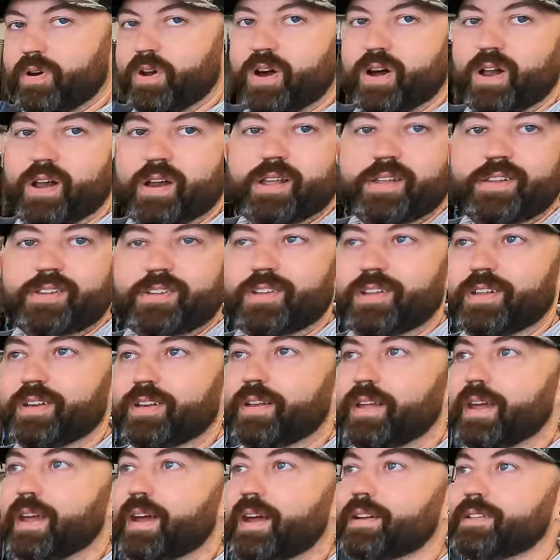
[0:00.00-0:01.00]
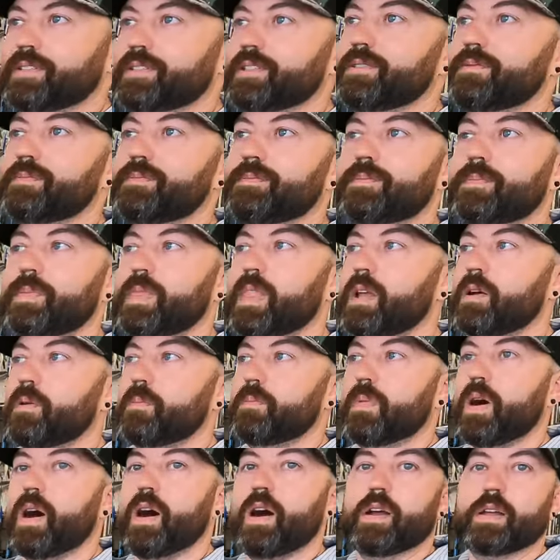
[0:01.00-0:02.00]
on it. You can catch
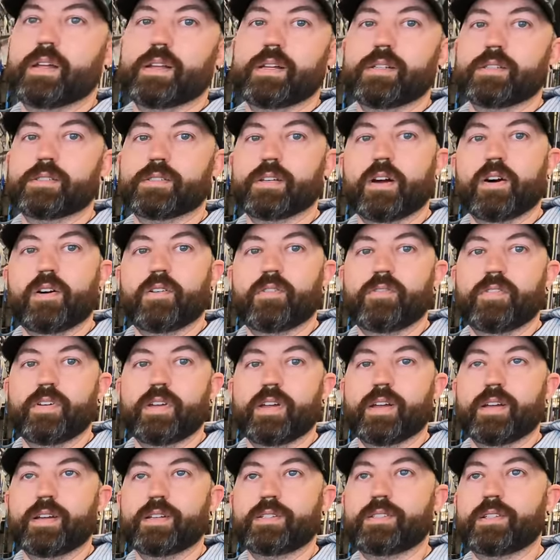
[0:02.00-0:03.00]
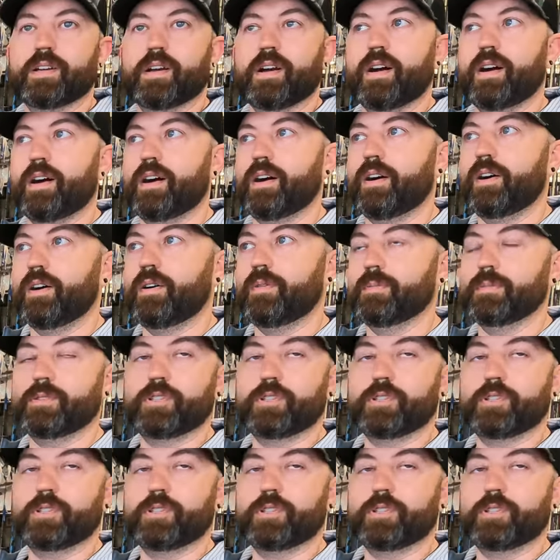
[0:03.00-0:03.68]
mahi, sailfish, cobia. Um,